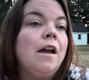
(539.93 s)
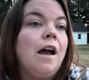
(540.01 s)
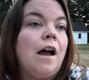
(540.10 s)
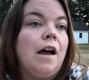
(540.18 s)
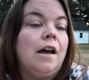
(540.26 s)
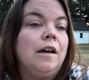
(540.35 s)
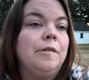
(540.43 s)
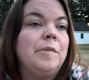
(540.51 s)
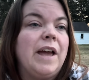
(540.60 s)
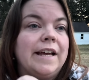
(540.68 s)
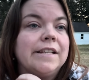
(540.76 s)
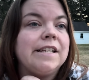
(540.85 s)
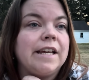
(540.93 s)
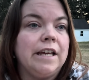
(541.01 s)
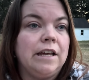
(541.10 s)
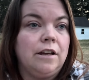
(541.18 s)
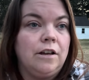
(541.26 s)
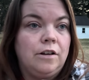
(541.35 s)
As
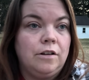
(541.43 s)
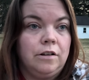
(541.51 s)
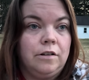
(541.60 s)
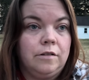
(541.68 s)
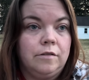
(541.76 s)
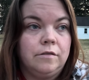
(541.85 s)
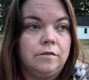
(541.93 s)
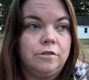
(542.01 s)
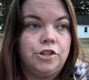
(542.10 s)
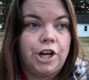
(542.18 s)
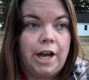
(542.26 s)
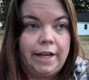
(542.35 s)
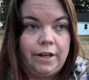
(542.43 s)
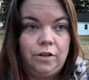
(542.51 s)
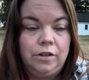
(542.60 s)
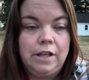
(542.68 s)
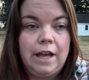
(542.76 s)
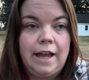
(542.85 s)
a
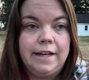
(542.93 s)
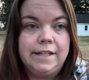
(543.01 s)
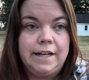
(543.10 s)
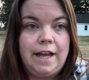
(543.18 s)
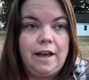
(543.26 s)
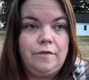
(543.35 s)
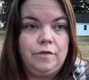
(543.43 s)
child, I did have